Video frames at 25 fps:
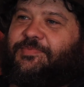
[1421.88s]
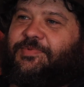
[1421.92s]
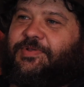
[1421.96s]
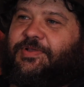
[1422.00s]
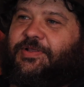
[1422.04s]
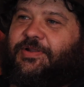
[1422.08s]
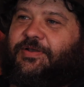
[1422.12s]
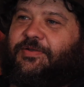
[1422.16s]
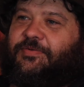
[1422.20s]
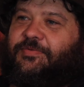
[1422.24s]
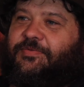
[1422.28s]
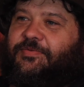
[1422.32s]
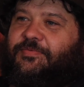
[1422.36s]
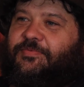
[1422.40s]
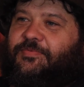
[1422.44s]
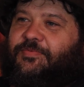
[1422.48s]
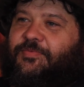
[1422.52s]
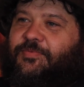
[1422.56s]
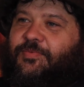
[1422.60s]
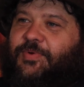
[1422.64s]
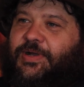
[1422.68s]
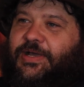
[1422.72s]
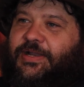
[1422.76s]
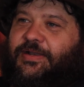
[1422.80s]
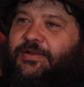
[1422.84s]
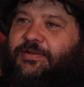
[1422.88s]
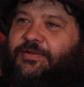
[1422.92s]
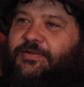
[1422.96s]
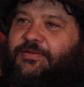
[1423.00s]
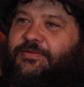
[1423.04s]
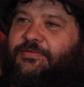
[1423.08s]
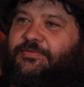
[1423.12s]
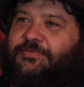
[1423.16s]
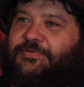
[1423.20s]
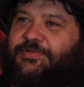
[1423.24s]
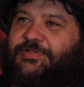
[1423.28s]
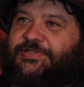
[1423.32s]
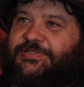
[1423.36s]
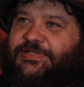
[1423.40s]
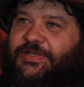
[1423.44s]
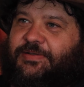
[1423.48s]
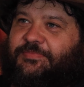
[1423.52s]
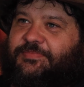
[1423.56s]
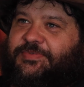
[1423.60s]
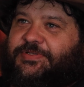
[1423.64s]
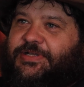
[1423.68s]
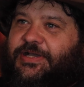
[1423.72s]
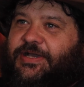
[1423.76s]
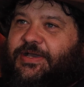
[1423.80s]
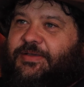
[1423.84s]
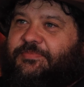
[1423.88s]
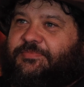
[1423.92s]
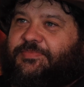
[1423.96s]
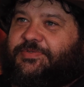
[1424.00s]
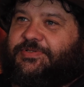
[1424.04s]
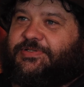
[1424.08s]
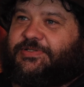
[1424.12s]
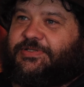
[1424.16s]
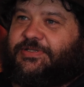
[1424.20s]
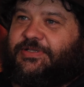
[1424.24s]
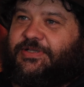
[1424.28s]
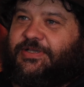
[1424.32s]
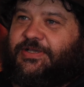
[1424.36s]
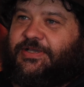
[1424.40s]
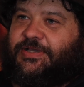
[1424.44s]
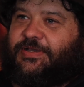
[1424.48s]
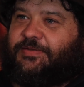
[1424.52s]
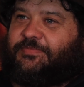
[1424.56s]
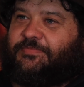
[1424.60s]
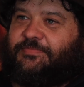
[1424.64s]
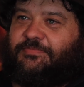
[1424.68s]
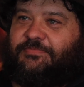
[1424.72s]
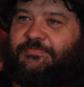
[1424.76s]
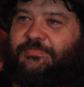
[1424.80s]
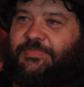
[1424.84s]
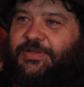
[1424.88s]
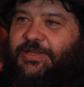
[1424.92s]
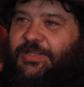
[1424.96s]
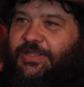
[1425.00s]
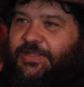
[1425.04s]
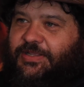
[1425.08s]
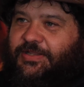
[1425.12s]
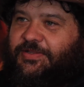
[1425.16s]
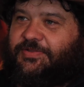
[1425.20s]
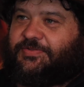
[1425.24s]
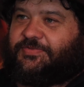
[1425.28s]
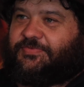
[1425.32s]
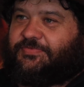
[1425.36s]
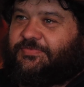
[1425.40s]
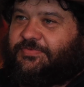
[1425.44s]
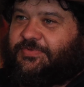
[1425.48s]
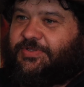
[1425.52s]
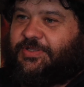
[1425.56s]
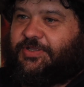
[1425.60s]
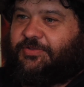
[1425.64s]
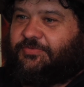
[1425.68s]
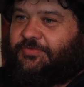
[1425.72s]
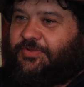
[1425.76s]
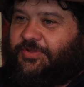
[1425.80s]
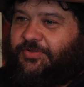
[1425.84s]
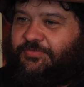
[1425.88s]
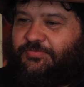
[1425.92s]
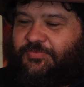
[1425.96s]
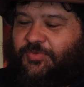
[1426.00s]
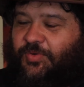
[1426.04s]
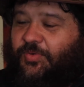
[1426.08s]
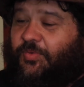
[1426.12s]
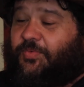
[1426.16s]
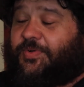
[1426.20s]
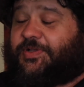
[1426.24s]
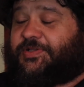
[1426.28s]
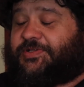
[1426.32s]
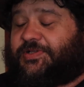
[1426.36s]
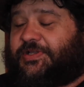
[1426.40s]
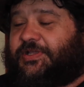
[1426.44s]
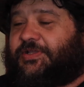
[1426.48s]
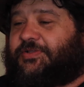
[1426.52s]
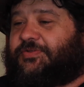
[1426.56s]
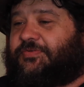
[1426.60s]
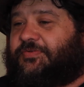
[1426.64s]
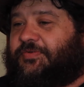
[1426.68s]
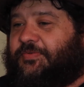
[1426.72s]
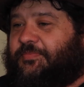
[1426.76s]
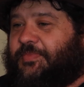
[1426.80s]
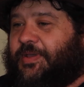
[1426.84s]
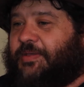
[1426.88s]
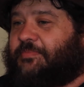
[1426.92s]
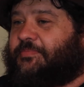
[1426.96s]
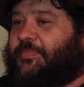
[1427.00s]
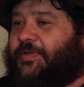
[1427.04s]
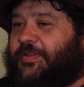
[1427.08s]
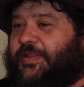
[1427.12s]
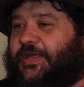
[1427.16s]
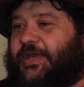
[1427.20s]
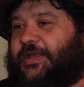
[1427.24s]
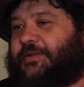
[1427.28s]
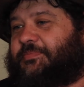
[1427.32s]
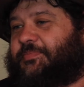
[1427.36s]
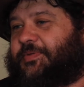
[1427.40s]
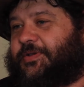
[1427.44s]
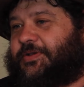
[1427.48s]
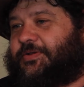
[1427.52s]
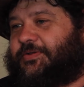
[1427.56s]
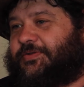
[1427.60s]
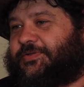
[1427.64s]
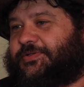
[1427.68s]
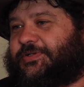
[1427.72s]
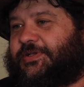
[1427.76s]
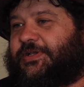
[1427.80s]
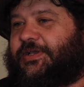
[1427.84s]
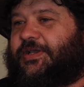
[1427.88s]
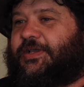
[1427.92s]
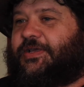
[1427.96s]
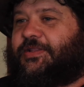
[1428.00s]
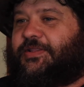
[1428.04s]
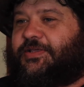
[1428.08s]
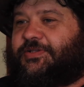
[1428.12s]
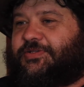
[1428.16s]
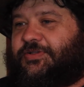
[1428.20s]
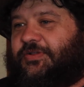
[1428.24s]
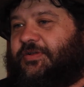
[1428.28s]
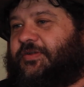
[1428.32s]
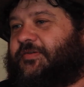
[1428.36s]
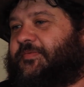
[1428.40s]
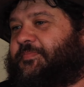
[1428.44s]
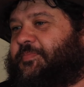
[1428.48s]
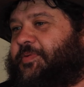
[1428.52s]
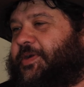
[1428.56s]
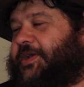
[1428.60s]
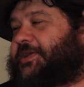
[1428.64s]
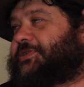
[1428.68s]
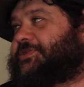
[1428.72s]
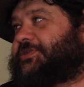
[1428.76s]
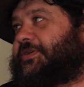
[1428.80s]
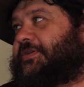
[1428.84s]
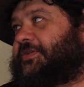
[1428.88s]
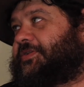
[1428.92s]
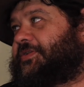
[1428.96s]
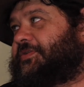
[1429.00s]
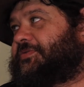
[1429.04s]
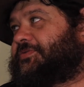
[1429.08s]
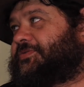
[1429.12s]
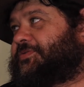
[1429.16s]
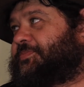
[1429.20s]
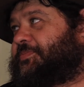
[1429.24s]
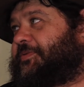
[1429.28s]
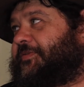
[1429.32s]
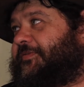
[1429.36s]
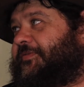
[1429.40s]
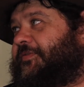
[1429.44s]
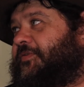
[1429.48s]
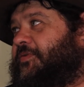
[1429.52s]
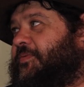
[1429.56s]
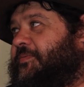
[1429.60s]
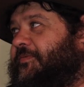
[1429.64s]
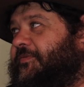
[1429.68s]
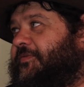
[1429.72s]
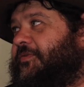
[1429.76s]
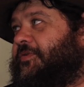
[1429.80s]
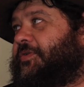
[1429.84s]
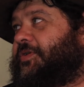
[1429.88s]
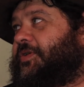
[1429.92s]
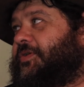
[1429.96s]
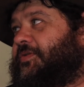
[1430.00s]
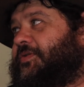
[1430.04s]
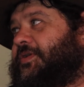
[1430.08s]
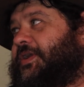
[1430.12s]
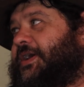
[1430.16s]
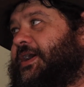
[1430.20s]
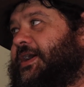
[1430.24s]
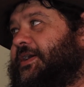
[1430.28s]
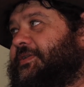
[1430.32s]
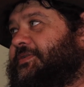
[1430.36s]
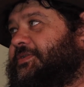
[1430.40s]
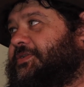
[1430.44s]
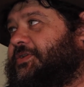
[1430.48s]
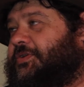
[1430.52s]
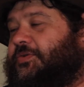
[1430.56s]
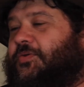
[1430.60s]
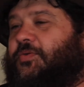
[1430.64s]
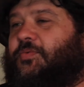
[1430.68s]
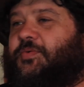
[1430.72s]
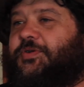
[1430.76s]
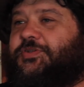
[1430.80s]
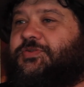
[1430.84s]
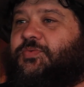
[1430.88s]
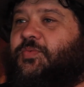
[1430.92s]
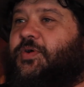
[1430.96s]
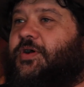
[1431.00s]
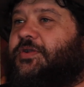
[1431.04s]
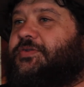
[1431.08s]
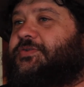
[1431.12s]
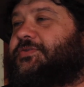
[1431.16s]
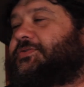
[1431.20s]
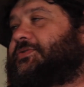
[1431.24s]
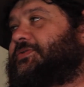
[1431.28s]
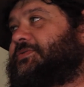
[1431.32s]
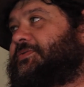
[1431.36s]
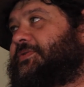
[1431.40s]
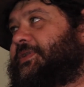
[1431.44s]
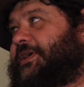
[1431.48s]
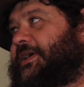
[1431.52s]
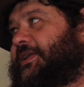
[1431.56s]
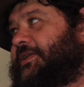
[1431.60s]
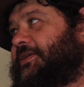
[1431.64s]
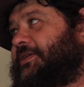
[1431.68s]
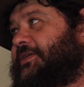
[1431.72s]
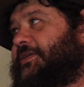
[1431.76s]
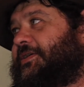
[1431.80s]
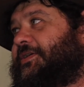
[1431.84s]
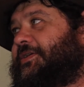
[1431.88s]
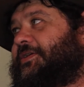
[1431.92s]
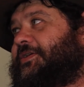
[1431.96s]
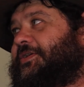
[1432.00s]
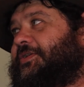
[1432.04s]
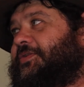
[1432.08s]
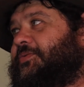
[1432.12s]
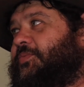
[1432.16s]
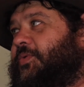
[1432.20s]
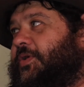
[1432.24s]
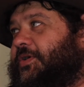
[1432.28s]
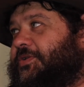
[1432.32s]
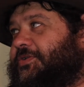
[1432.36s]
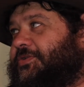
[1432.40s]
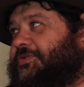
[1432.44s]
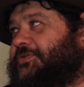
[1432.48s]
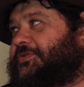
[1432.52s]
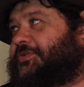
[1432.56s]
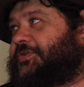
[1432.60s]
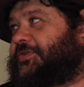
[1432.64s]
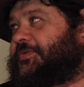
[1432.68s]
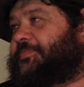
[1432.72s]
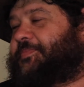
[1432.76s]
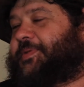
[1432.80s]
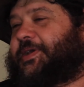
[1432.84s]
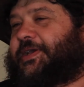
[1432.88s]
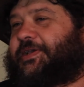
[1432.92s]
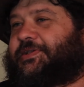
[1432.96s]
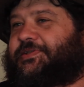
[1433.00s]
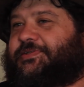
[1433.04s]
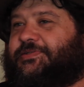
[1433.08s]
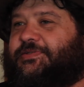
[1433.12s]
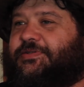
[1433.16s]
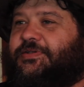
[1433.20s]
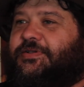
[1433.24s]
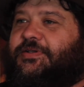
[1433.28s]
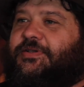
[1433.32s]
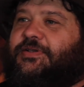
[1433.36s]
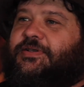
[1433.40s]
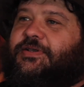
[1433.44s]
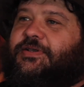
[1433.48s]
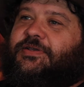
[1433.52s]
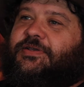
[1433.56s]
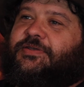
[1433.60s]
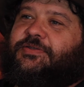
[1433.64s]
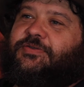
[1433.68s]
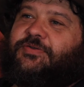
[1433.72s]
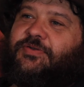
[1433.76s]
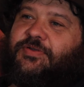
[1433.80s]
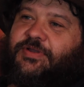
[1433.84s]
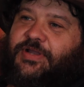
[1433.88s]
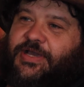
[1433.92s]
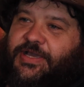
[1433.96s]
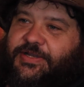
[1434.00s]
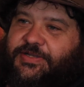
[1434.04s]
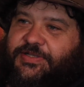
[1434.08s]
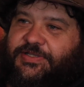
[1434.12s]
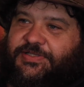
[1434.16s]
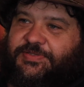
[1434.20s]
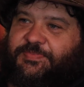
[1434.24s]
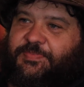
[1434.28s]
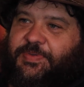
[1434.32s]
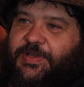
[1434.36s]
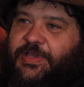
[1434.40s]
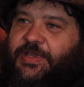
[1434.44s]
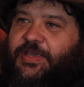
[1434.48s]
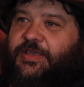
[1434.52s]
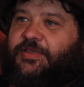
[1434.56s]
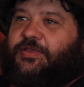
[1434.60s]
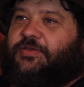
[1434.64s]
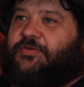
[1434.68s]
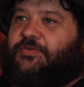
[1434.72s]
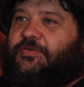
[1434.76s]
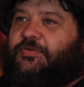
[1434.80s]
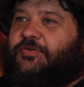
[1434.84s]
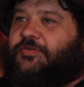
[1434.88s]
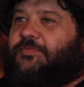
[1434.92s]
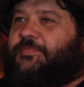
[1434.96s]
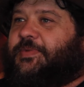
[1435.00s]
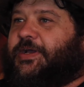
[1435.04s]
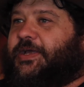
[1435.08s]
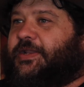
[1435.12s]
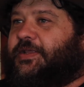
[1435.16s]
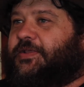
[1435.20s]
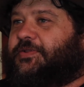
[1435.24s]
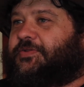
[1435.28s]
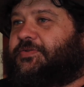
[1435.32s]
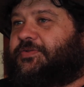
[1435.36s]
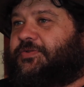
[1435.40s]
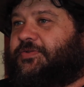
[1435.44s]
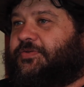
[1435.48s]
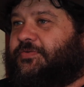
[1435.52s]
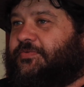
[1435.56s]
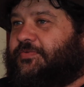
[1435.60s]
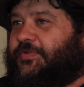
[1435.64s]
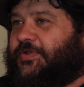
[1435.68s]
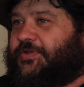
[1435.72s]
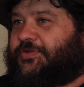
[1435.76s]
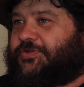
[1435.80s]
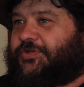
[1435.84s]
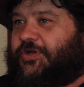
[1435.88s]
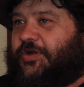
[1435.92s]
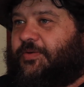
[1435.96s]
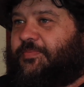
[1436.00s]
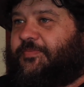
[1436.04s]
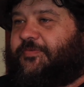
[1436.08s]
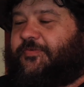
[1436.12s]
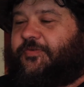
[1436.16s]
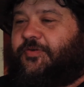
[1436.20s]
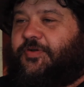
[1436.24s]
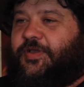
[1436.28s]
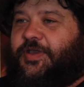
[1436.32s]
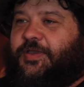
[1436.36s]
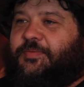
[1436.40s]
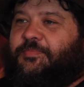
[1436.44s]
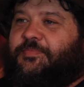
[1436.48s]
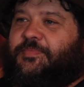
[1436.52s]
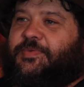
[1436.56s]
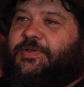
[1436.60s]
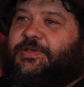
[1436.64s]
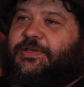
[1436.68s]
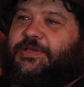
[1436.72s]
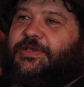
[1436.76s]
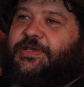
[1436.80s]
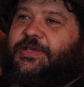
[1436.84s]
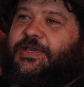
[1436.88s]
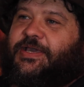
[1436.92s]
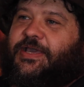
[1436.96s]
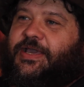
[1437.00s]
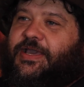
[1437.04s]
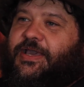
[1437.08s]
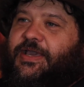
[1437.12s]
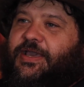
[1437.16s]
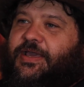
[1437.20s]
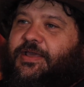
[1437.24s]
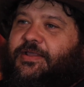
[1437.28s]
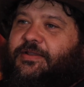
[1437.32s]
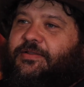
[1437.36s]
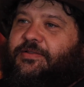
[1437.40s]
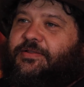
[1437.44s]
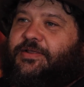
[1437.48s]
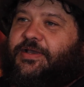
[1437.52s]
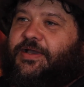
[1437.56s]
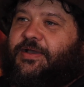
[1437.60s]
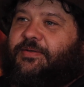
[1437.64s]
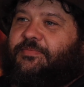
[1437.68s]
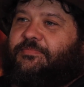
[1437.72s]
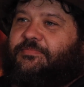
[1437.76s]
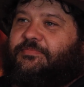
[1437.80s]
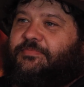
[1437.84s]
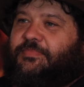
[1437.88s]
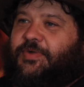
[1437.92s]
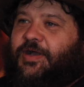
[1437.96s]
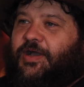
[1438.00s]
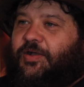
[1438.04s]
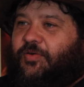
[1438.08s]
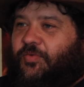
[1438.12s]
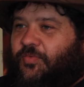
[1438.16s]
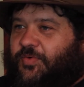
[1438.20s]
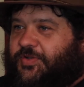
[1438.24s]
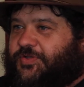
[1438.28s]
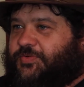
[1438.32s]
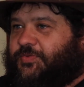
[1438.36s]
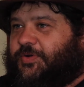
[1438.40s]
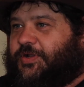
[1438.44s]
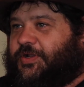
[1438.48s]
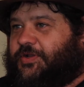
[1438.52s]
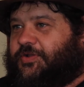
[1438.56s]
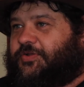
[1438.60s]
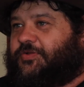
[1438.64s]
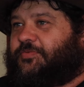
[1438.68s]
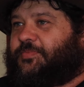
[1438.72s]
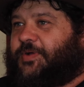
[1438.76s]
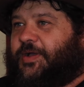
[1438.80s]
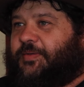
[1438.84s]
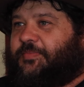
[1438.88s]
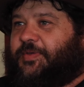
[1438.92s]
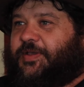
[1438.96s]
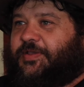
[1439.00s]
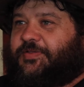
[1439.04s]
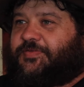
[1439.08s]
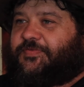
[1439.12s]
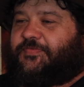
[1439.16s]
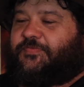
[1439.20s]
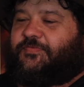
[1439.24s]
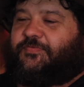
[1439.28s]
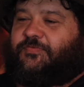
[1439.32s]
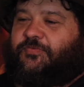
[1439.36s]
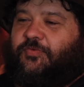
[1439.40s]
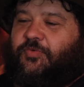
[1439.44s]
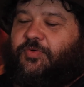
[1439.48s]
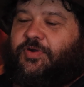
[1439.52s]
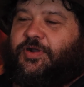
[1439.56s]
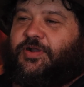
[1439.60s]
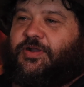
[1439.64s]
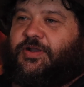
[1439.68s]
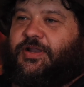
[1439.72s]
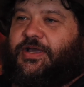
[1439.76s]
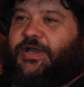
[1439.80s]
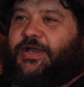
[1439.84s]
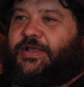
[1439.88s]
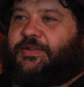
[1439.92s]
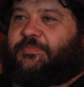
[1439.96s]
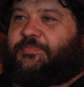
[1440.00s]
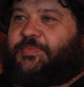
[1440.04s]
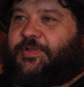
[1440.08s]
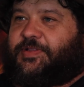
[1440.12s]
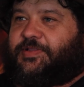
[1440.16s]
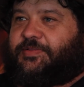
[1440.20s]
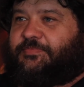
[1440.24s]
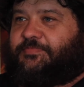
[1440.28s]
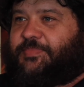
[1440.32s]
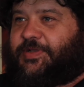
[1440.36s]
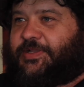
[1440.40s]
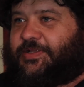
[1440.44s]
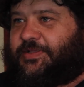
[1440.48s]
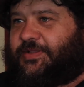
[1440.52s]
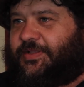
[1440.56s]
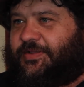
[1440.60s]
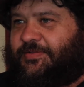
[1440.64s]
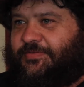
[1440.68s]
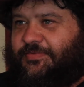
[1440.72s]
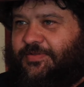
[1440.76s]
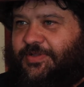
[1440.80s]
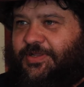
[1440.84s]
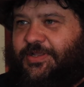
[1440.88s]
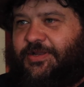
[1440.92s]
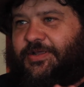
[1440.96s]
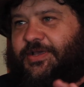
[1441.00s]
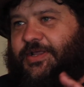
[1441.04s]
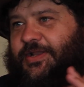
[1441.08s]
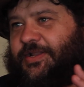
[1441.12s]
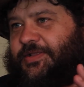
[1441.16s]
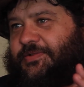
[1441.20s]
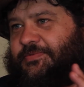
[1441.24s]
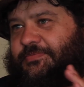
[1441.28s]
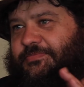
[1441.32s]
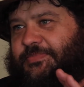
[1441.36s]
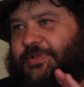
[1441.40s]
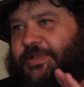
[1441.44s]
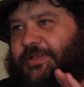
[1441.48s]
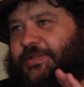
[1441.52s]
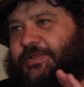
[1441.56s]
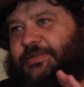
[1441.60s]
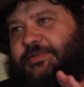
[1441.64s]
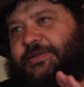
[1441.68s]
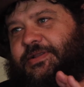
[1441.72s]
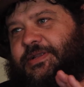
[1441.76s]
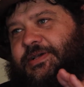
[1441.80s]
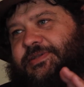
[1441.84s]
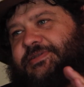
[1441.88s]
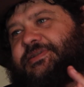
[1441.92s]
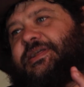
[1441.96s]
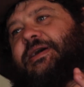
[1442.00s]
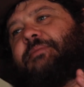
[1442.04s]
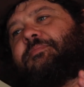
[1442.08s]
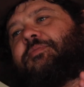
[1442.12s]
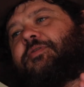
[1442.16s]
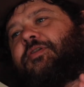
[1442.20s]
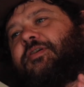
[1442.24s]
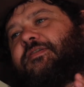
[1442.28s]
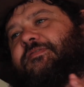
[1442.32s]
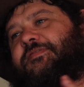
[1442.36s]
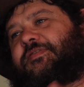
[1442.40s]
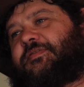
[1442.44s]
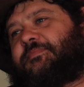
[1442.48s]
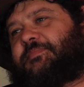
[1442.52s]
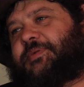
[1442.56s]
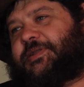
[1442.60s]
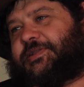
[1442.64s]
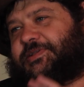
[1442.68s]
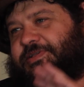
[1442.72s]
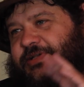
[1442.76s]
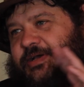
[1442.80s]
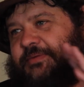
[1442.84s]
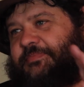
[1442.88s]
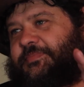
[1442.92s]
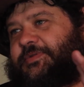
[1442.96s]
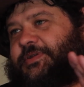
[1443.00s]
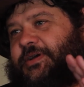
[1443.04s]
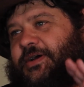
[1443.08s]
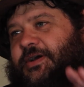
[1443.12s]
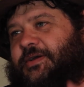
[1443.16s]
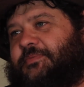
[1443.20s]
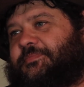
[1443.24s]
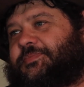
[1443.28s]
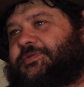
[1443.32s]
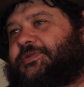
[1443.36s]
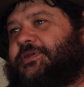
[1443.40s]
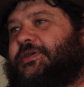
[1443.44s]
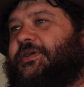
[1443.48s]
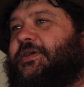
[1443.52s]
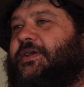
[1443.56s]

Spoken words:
you know, one sometimes You always need to remember that, because there's a lot of pressure on you to perform for your client, and you always want to do that. You want to do your best. The client is paying you good money to do the job for him, and I always want to do my best for a client. But it doesn't happen often. But sometimes